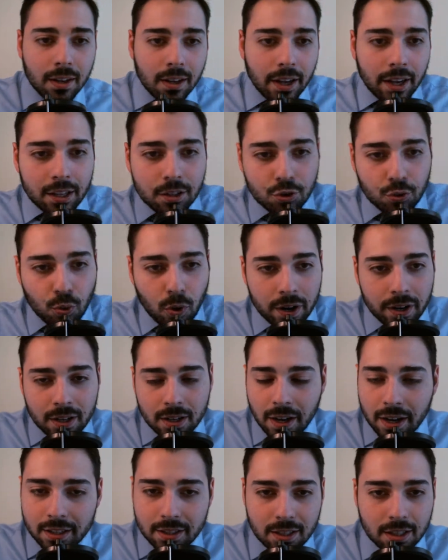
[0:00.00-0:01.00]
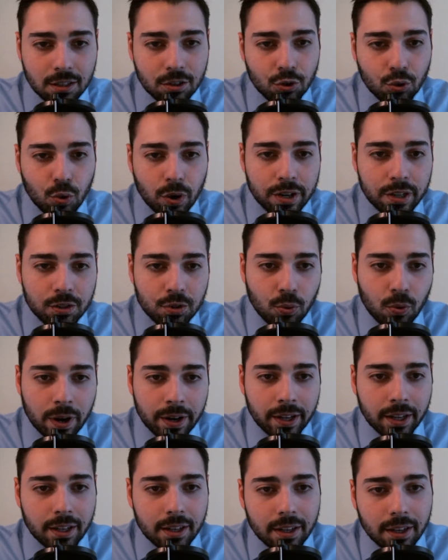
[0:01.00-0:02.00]
in 2019,
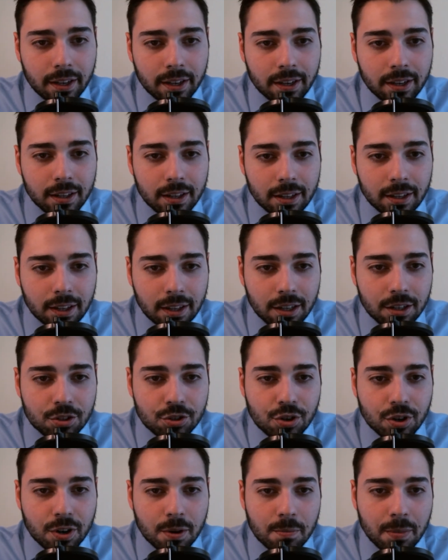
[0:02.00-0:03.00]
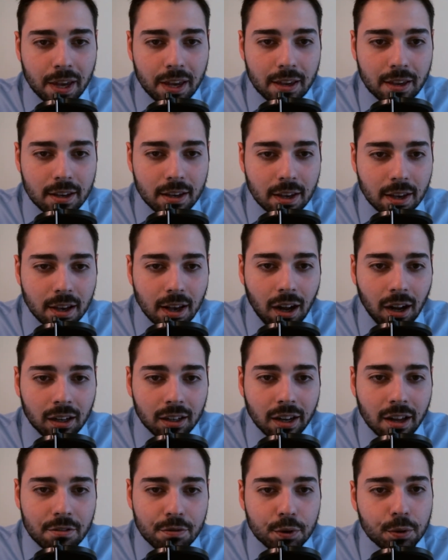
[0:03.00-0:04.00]
2020, he's going to make
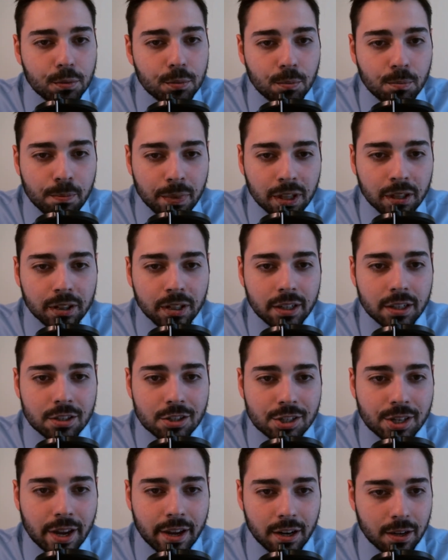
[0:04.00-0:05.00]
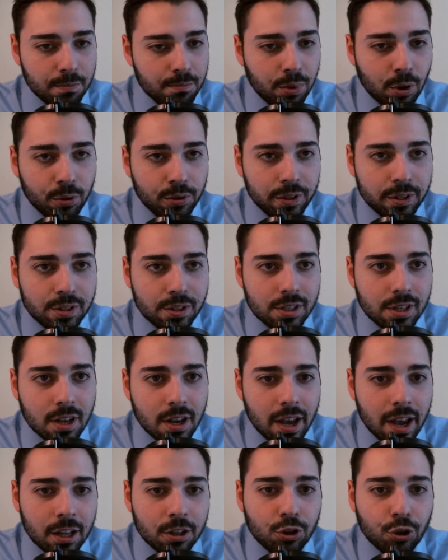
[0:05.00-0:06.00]
11 million in signing bonus
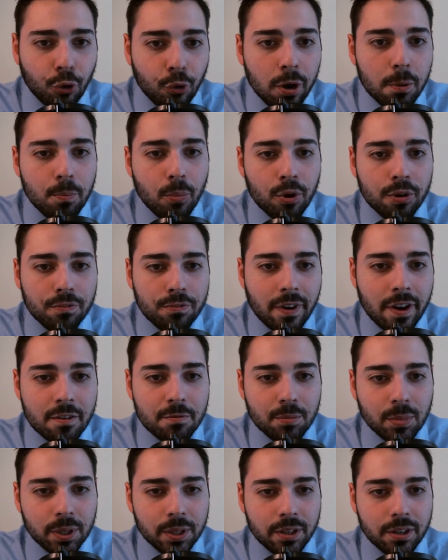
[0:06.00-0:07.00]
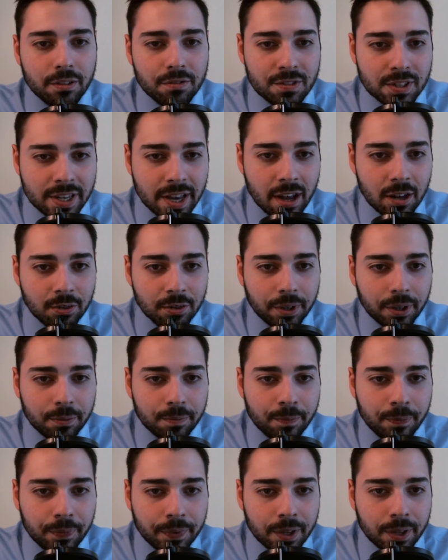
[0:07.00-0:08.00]
and 3.5 million of salary.
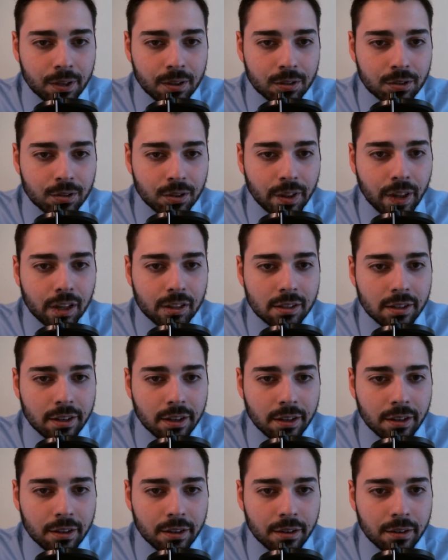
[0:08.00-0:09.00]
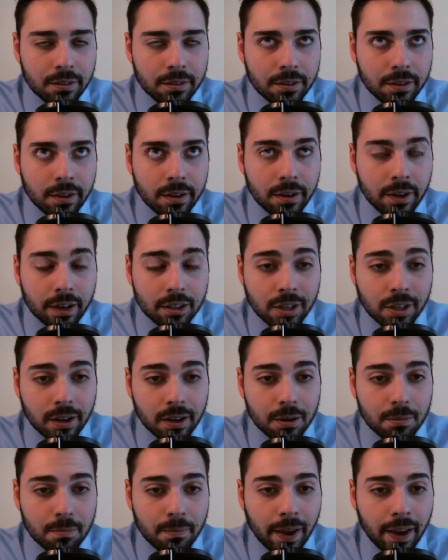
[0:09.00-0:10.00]
So that gives,
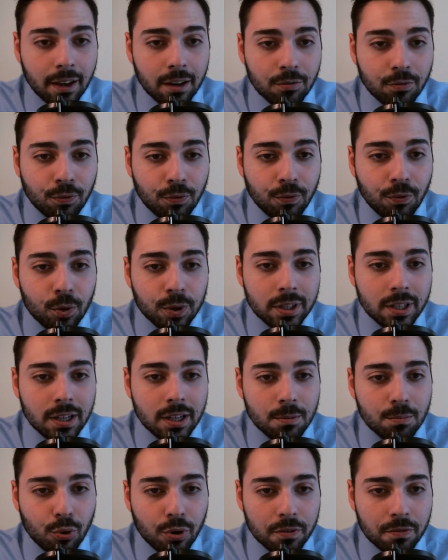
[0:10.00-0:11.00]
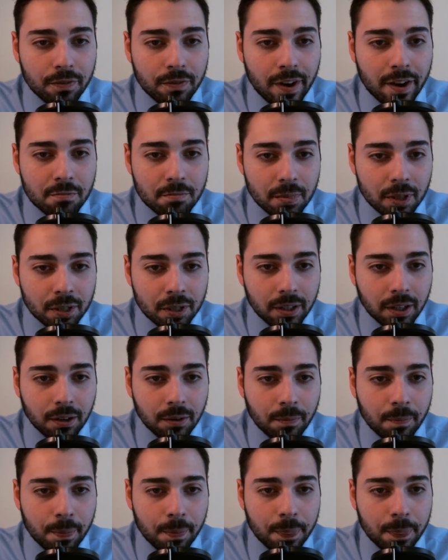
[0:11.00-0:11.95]
and mad, 14.5 million.